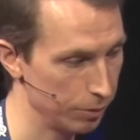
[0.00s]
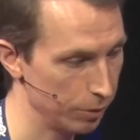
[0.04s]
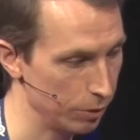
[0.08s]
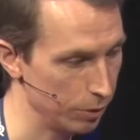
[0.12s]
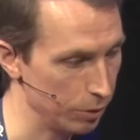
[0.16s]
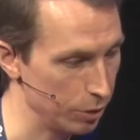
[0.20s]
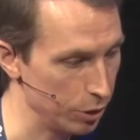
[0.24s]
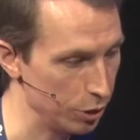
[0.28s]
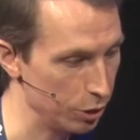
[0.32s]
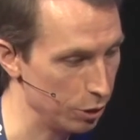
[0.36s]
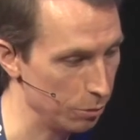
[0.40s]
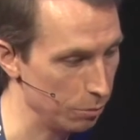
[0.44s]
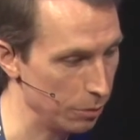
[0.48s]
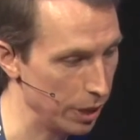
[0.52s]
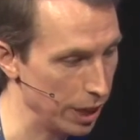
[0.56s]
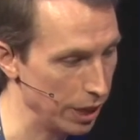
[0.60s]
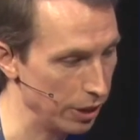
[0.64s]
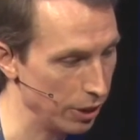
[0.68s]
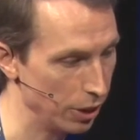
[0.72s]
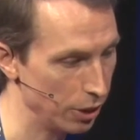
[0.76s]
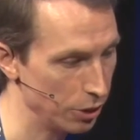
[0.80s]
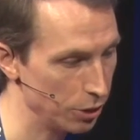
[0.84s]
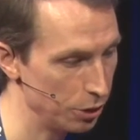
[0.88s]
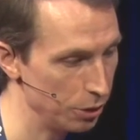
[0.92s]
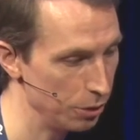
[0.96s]
which it may
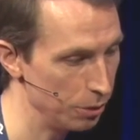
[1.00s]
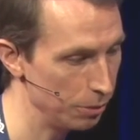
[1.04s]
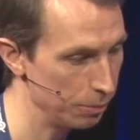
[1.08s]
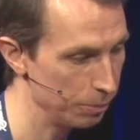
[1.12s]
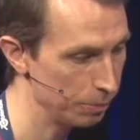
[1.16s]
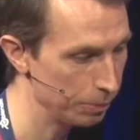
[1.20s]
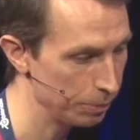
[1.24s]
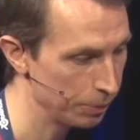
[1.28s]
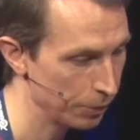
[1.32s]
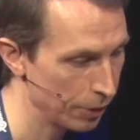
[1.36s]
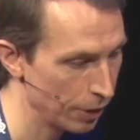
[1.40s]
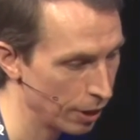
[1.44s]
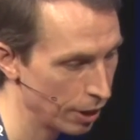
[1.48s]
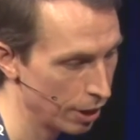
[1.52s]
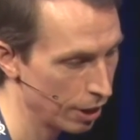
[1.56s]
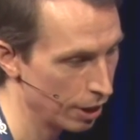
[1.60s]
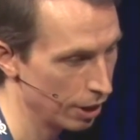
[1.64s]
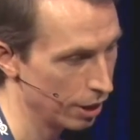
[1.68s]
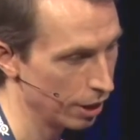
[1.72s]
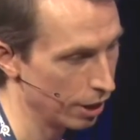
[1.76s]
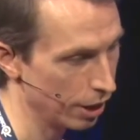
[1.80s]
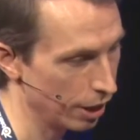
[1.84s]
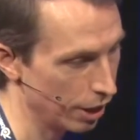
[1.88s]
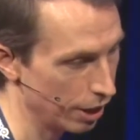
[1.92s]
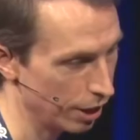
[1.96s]
not do.
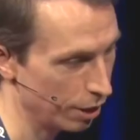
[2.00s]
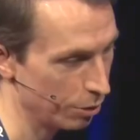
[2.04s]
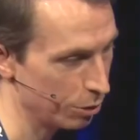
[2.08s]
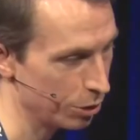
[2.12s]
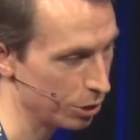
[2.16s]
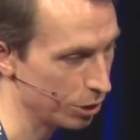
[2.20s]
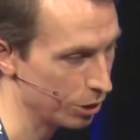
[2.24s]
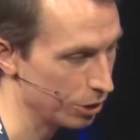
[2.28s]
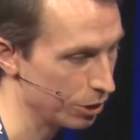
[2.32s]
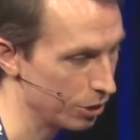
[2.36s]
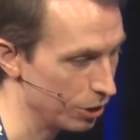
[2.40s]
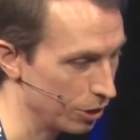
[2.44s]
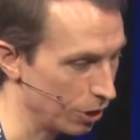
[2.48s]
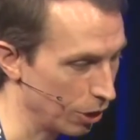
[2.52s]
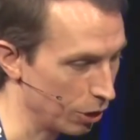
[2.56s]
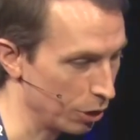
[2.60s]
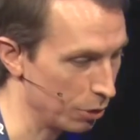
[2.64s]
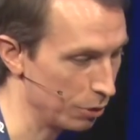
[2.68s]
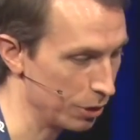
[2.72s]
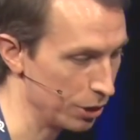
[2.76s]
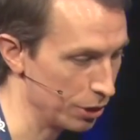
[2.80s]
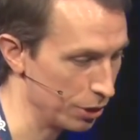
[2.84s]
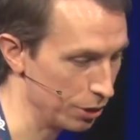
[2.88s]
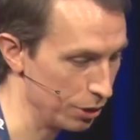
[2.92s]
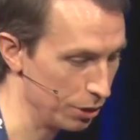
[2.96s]
Which it's not
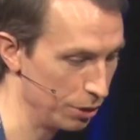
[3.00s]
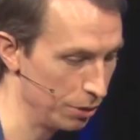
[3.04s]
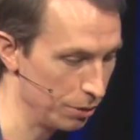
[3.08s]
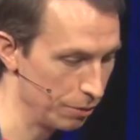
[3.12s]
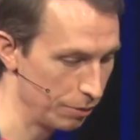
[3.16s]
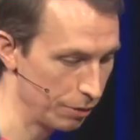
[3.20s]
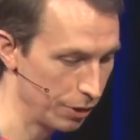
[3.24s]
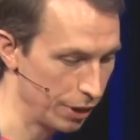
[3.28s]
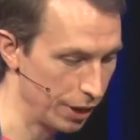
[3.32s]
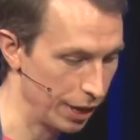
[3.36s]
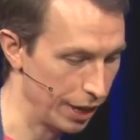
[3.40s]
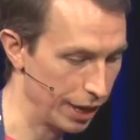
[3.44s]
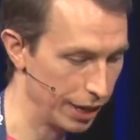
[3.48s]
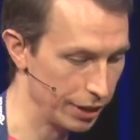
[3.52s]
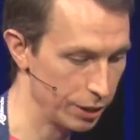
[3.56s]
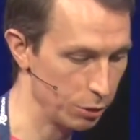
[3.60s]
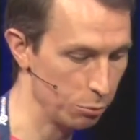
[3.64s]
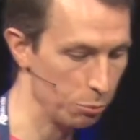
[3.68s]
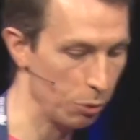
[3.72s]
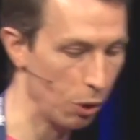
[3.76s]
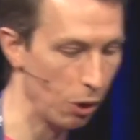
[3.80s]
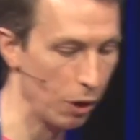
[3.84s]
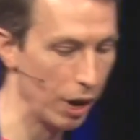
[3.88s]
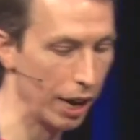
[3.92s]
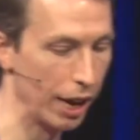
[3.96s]
going to do.
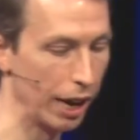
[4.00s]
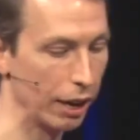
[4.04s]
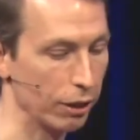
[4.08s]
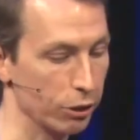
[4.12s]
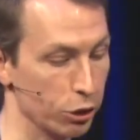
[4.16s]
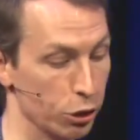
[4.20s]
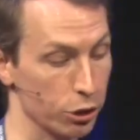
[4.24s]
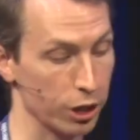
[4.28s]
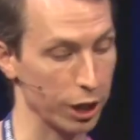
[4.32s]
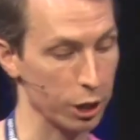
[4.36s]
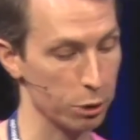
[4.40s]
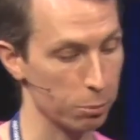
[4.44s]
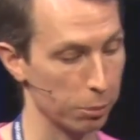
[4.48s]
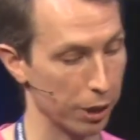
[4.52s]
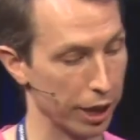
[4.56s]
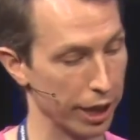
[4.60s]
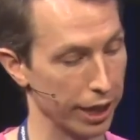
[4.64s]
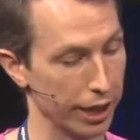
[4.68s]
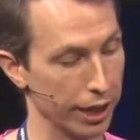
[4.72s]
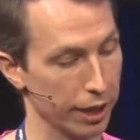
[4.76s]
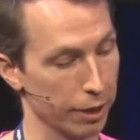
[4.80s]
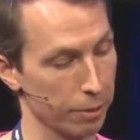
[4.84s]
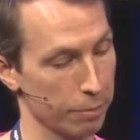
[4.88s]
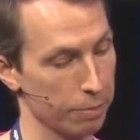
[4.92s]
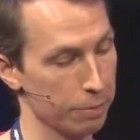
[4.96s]
But I'll just explain
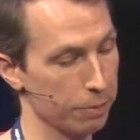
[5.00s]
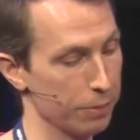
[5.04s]
it.